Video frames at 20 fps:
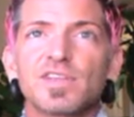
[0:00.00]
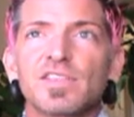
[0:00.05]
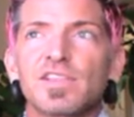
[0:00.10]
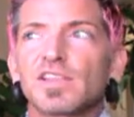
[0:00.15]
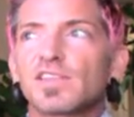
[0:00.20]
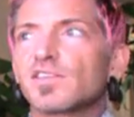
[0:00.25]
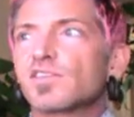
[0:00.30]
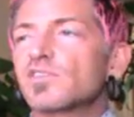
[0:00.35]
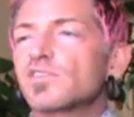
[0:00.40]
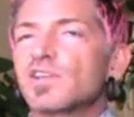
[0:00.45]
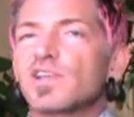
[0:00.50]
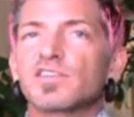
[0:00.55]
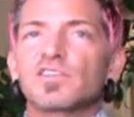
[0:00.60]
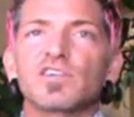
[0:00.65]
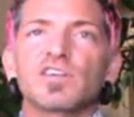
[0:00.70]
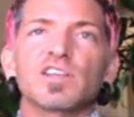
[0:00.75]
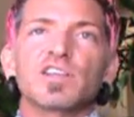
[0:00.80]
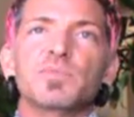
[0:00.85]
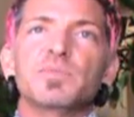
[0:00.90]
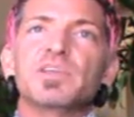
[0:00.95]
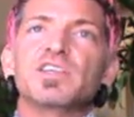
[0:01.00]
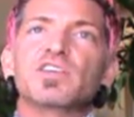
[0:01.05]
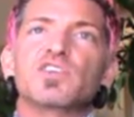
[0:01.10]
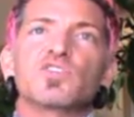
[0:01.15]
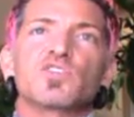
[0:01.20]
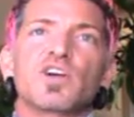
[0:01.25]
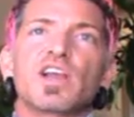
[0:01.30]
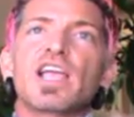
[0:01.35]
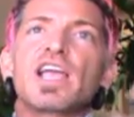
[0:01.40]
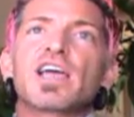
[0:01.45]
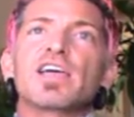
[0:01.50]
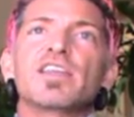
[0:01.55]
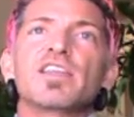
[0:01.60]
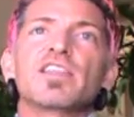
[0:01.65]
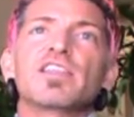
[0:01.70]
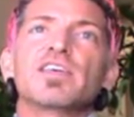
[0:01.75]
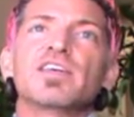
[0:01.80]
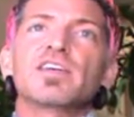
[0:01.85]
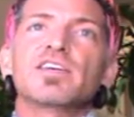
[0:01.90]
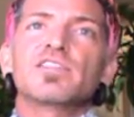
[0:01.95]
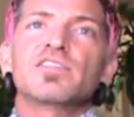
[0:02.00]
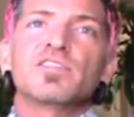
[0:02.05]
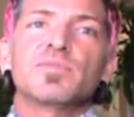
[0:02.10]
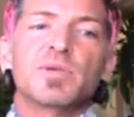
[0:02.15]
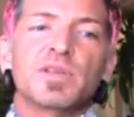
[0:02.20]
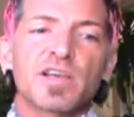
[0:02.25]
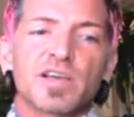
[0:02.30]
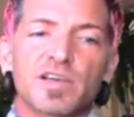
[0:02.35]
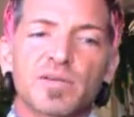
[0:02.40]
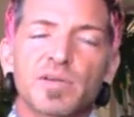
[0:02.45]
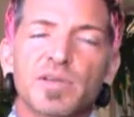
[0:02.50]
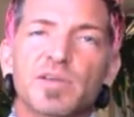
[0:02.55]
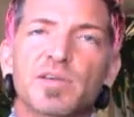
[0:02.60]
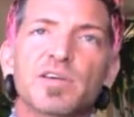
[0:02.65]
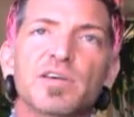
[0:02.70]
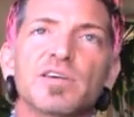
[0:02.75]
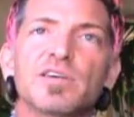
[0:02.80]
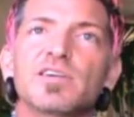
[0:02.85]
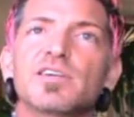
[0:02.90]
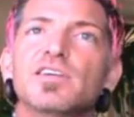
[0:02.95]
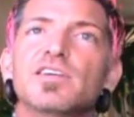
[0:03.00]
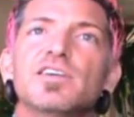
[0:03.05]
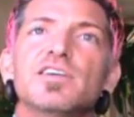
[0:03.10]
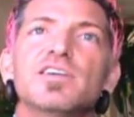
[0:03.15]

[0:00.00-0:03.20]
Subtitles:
That doesn't necessarily mean grand things. You may not make a